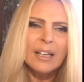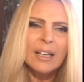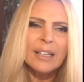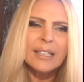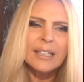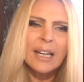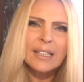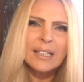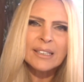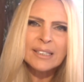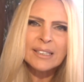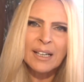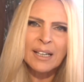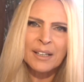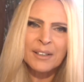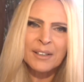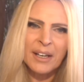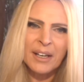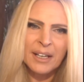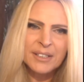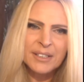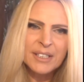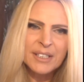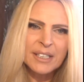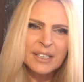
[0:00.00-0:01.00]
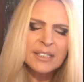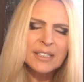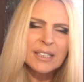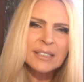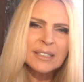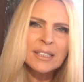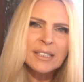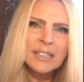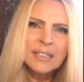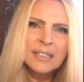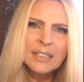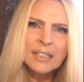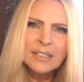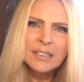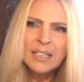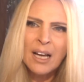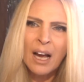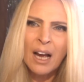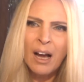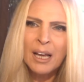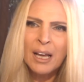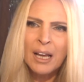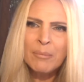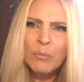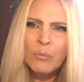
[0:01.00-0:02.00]
Yes, Annette, this is a
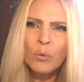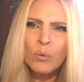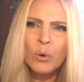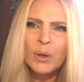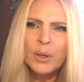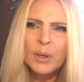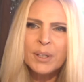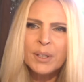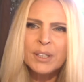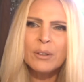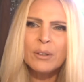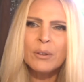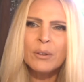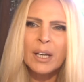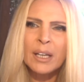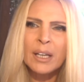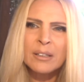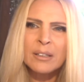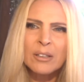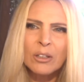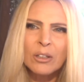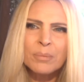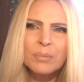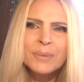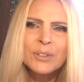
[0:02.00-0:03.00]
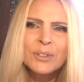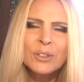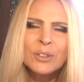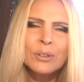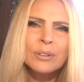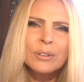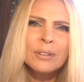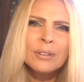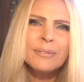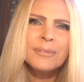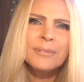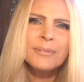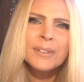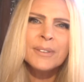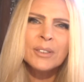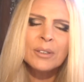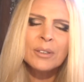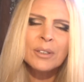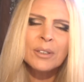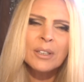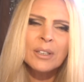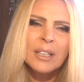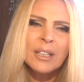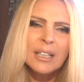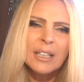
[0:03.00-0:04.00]
time where you can observe
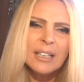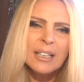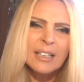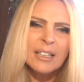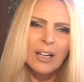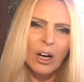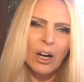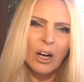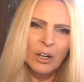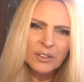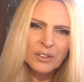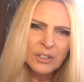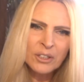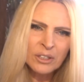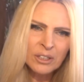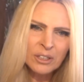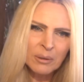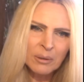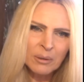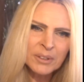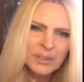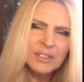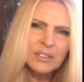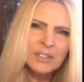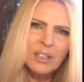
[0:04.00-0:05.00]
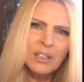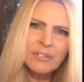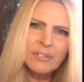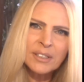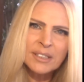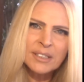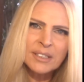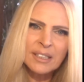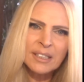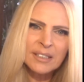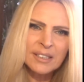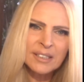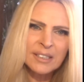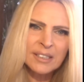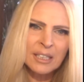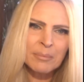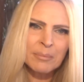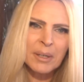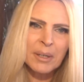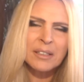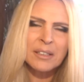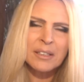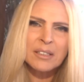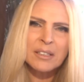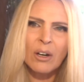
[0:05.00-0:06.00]
your autonomous nervous
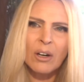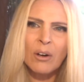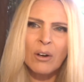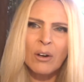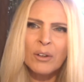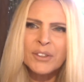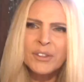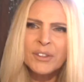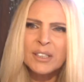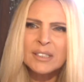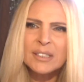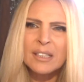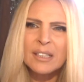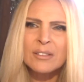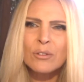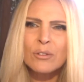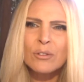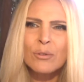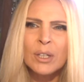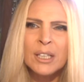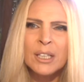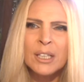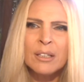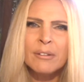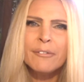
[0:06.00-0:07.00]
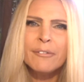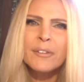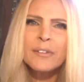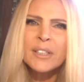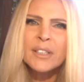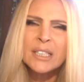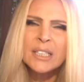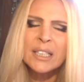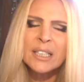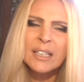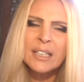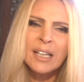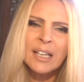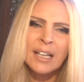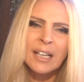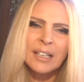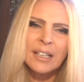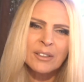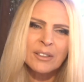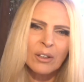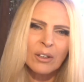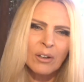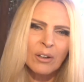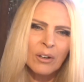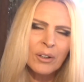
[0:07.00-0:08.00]
system and all this adrenal fatigue
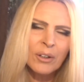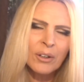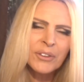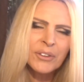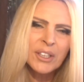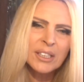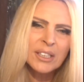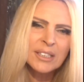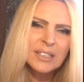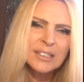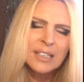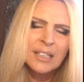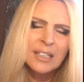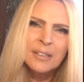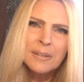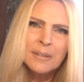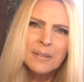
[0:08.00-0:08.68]
and all this